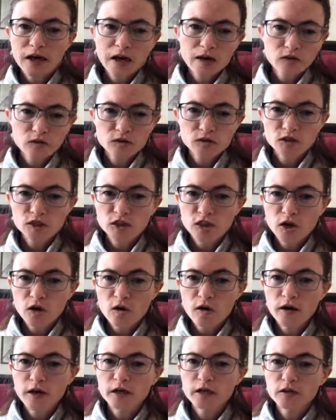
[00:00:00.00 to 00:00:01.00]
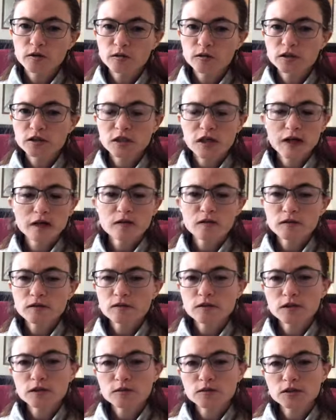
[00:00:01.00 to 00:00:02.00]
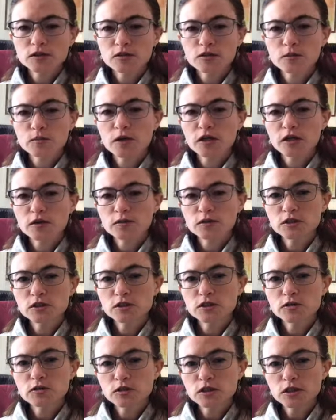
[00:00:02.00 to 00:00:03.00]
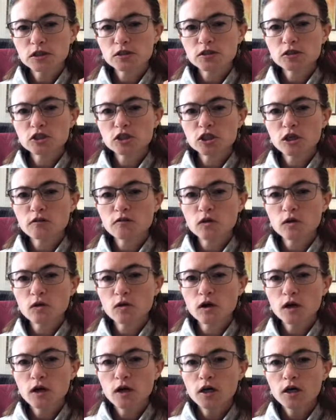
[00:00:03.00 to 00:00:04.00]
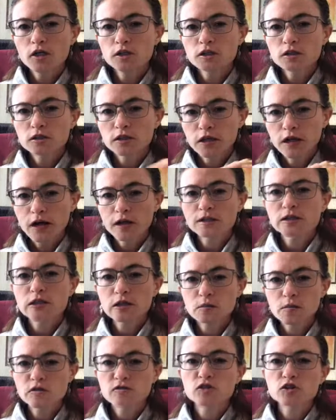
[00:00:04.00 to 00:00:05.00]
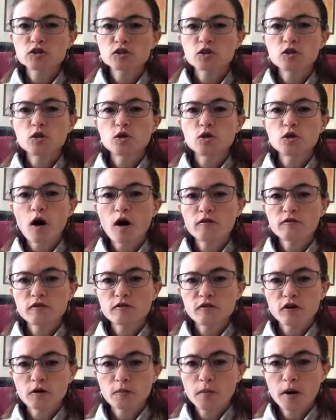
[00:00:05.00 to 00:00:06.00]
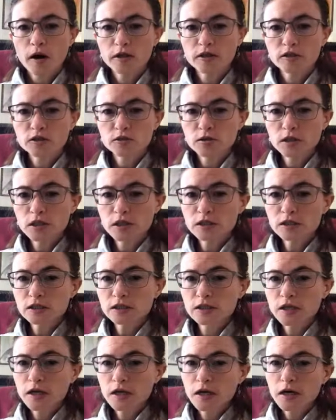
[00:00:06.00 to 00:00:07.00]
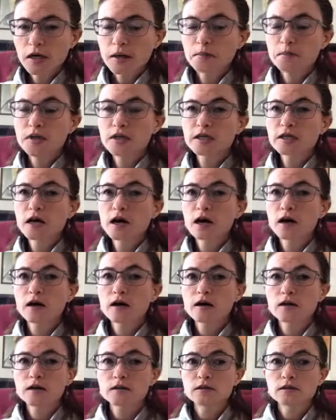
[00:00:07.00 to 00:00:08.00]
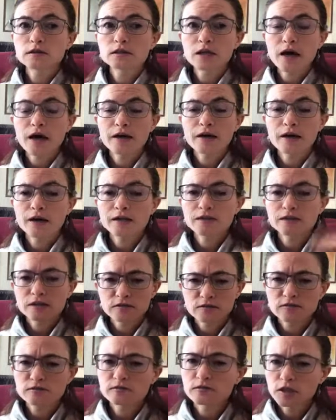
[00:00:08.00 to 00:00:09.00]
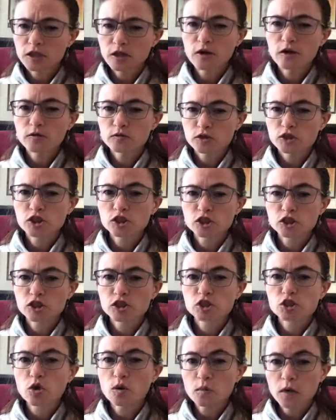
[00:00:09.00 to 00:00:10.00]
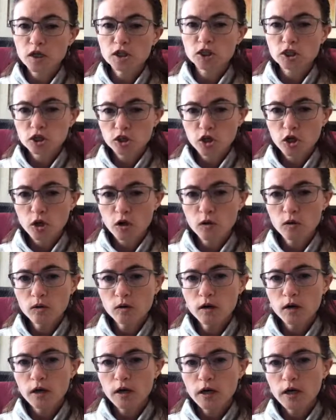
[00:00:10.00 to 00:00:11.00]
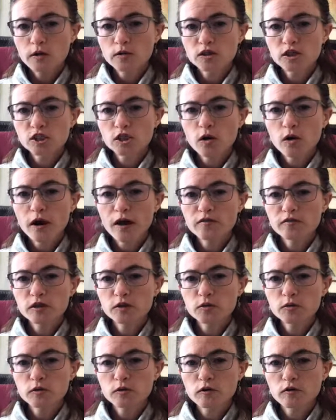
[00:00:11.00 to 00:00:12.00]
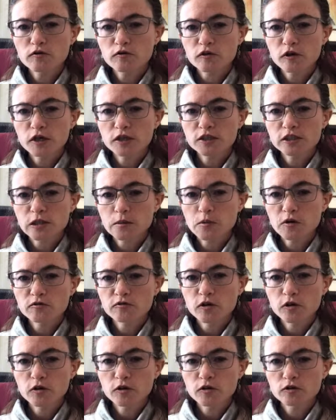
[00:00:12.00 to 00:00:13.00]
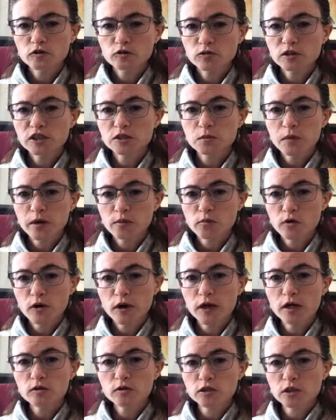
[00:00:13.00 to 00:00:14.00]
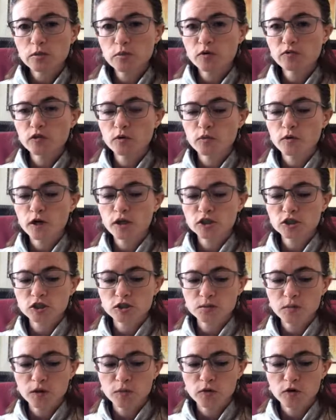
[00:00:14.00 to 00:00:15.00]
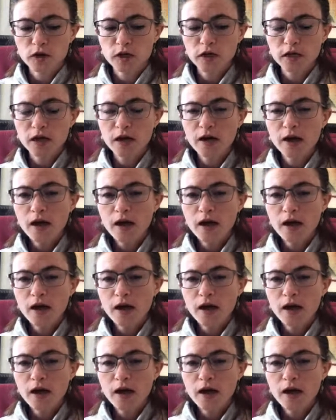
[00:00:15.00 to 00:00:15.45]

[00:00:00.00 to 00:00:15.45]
out the snow and I don't know what he was doing, but he was using the shovel to get some of the snow off of our pine trees because I guess it was just so much snow. It was so heavy. We were afraid some of the trees might break or some of the branches might break.